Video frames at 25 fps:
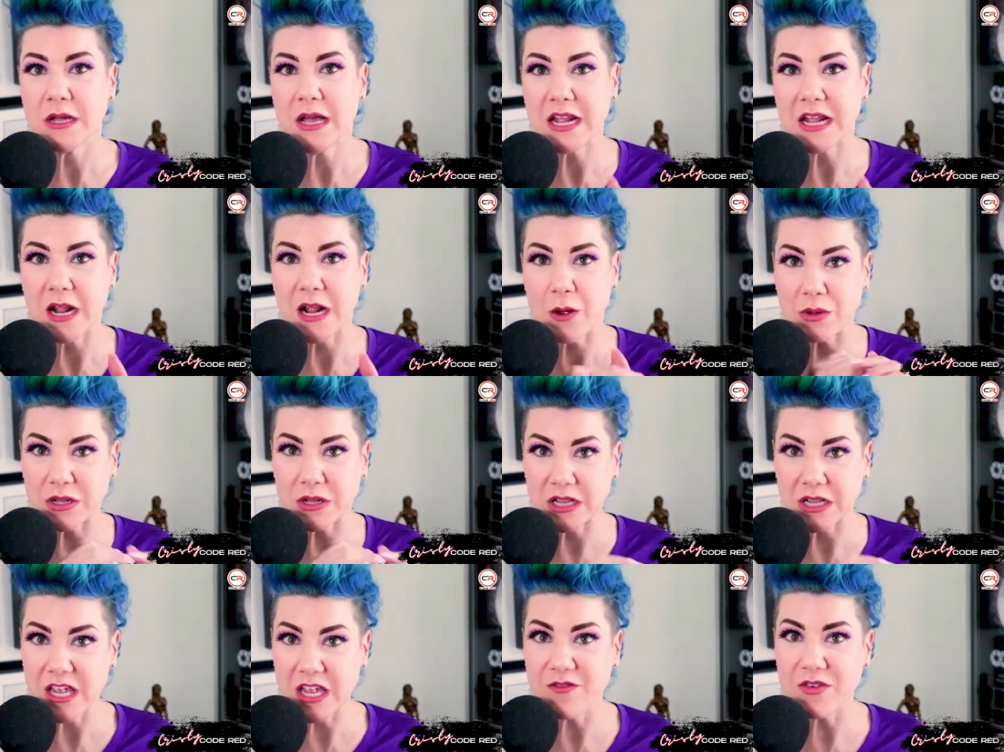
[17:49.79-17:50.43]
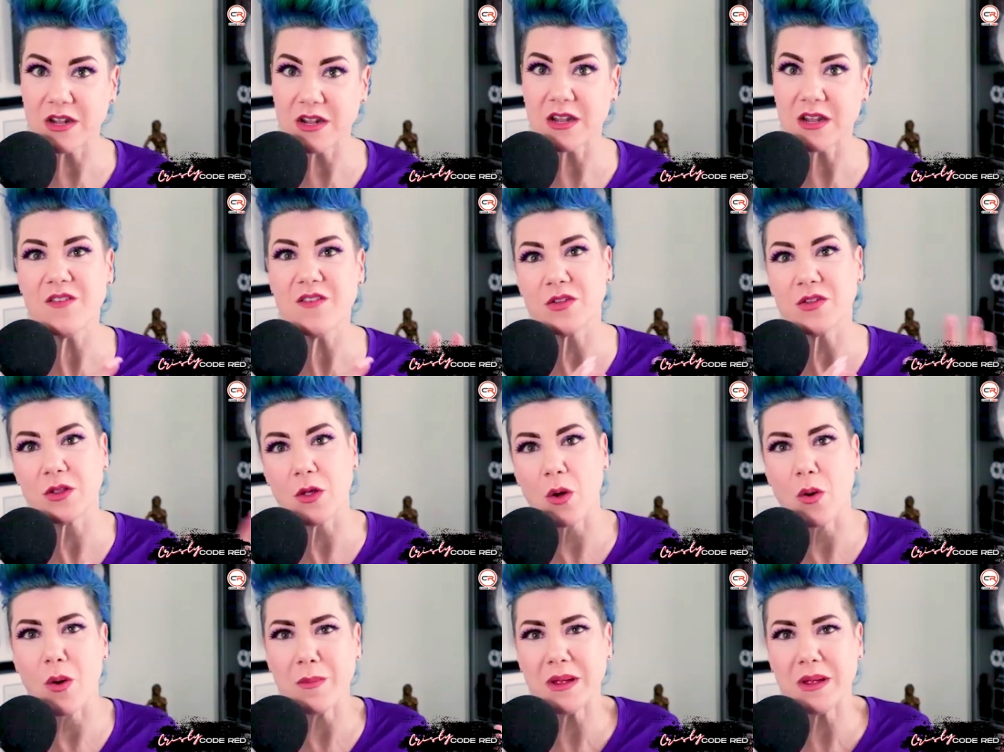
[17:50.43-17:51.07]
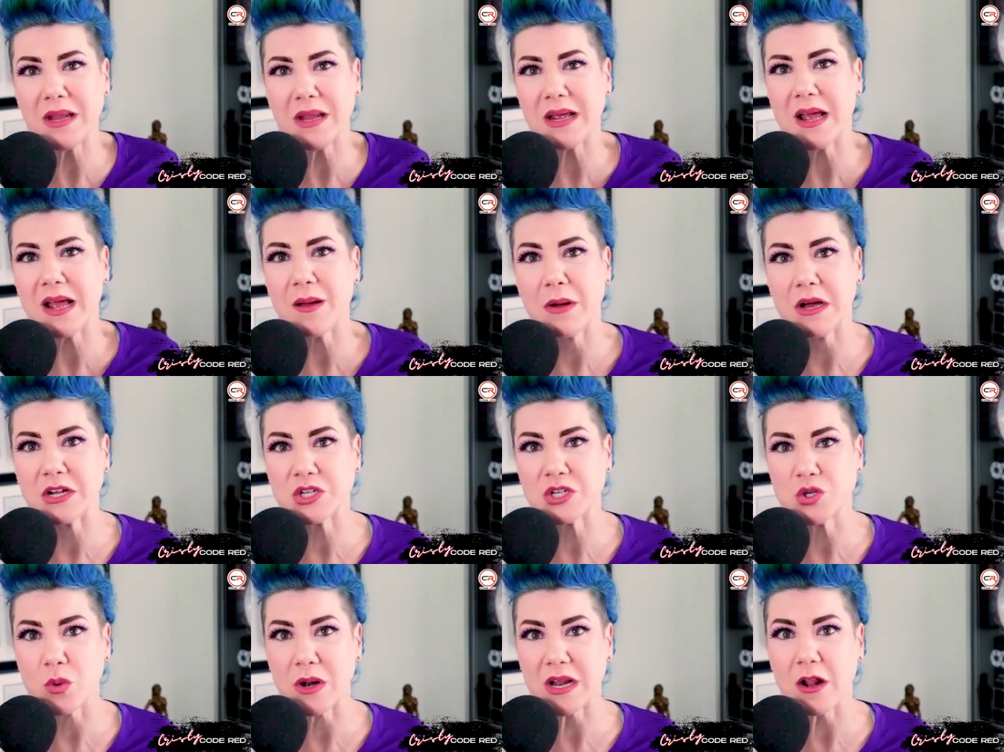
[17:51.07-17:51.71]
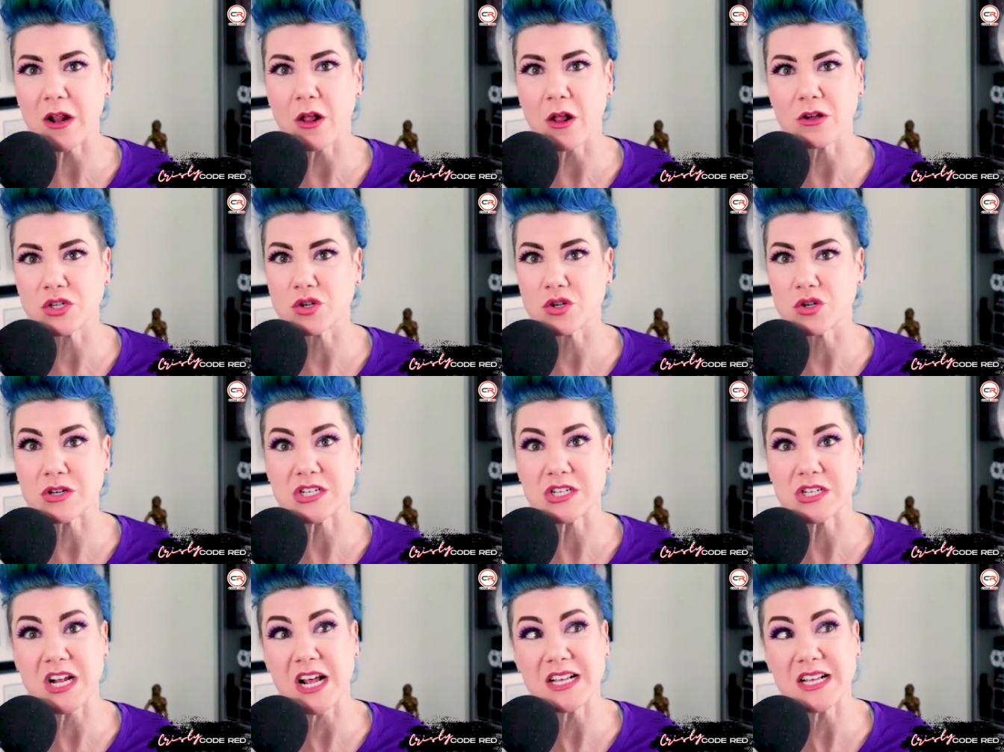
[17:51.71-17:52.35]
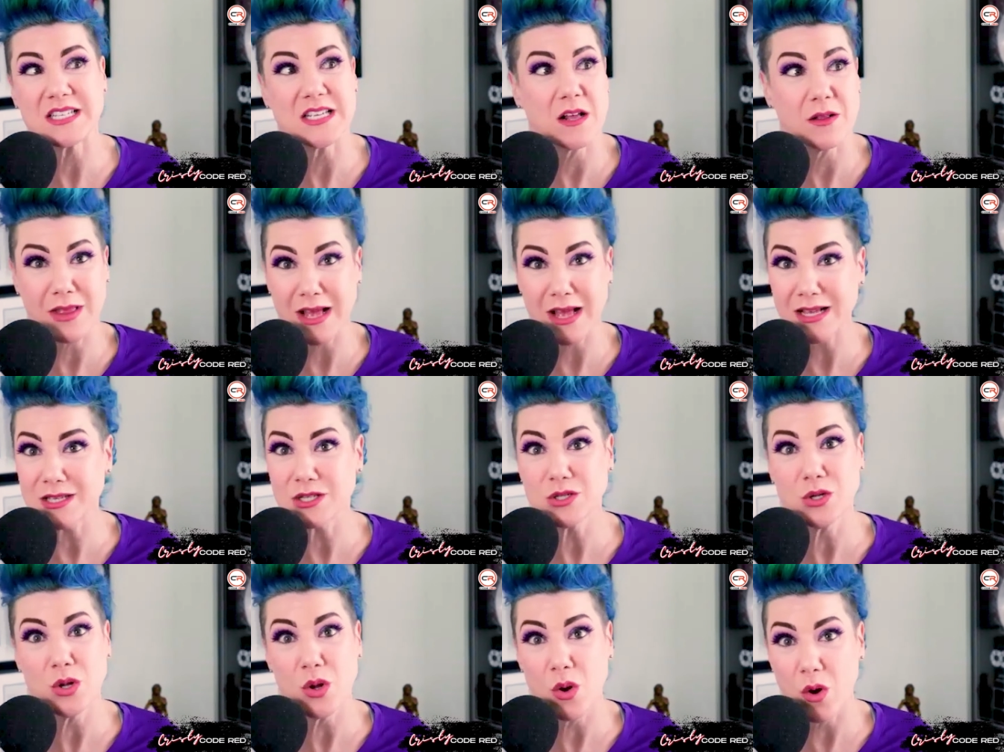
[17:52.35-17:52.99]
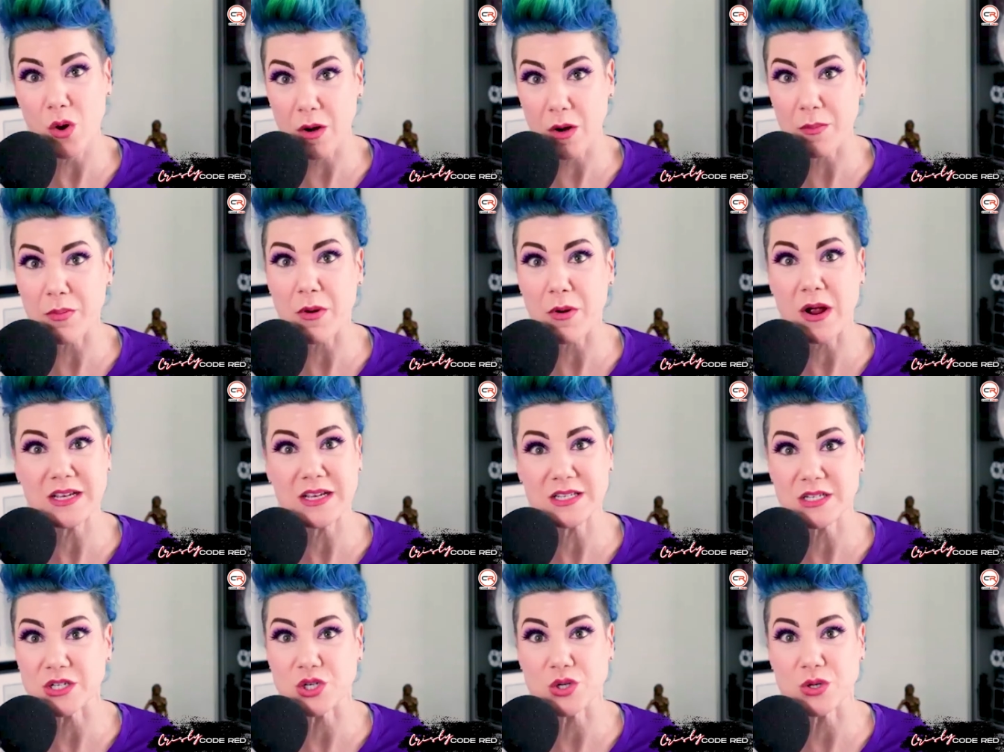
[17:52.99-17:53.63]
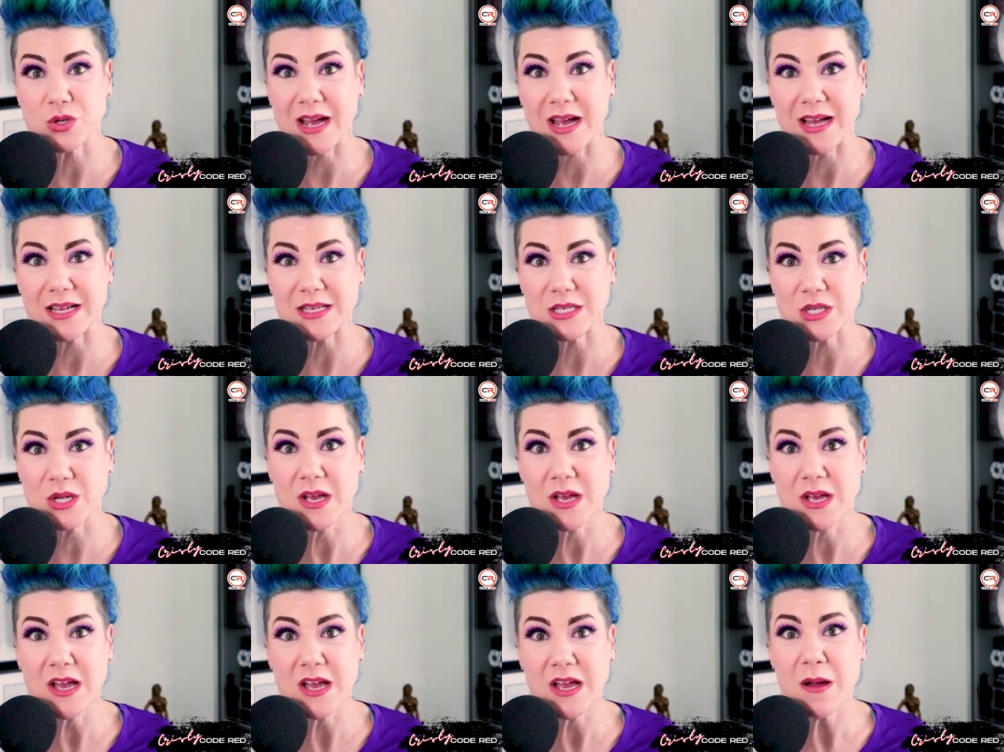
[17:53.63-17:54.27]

and I would leave it, even though, I mean, come on, $20 for a slice out. That's New York prices, you guys.